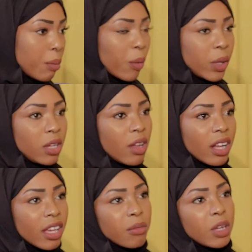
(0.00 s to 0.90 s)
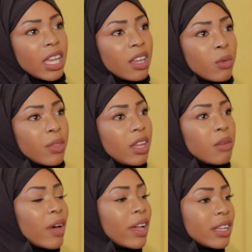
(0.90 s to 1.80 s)
But when you're not communicating with
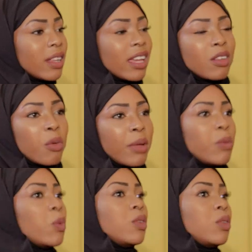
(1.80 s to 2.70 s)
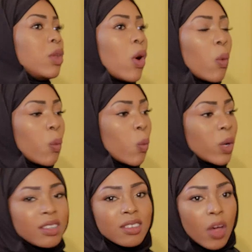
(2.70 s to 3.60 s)
anybody, like nobody would know
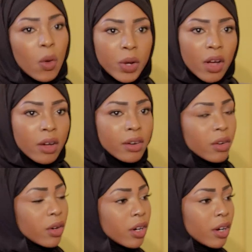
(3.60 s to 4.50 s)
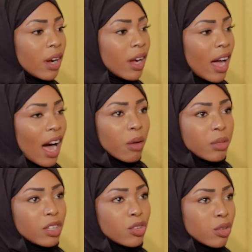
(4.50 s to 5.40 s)
what is going on or how
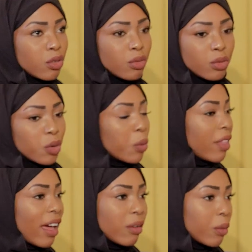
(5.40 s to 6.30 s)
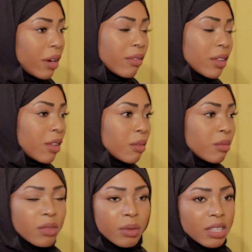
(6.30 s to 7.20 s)
they should do that, whatever
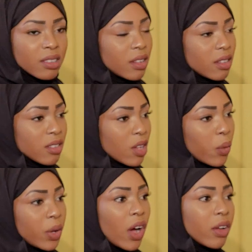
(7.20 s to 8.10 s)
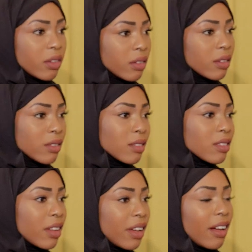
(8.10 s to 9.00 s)
the reason is going on.
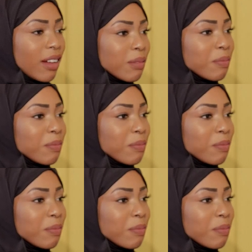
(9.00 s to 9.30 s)
So yeah.